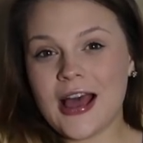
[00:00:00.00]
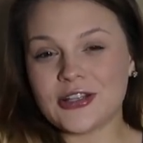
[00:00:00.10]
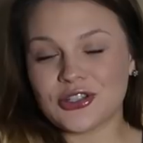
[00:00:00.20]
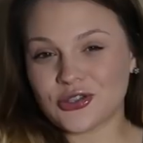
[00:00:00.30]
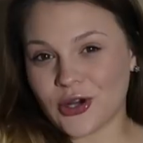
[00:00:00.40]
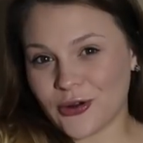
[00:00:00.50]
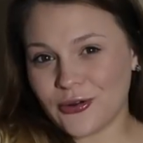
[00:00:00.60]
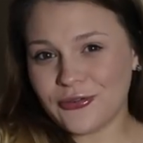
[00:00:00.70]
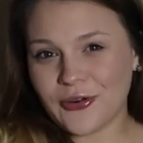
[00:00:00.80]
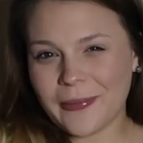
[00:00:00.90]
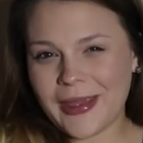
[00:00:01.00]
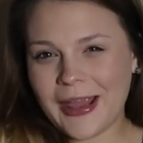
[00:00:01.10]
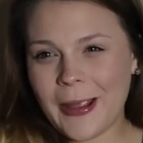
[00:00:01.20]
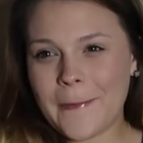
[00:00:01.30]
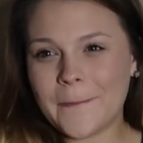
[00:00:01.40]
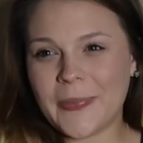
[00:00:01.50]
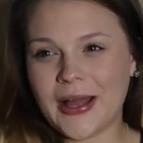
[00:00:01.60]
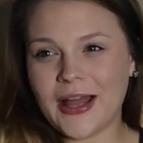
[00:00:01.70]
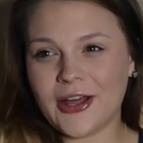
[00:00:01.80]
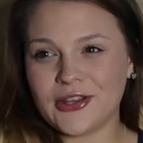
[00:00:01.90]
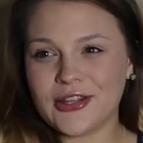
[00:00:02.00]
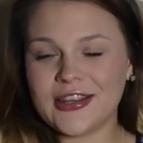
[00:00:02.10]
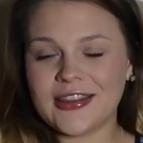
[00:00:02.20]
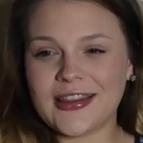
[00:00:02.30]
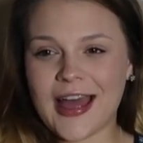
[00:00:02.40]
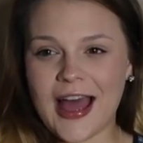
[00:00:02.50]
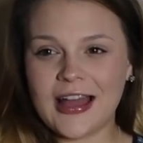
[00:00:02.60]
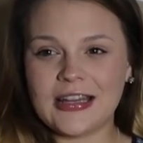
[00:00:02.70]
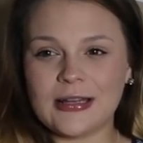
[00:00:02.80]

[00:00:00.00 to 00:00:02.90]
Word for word: a struggle for me. But other than that,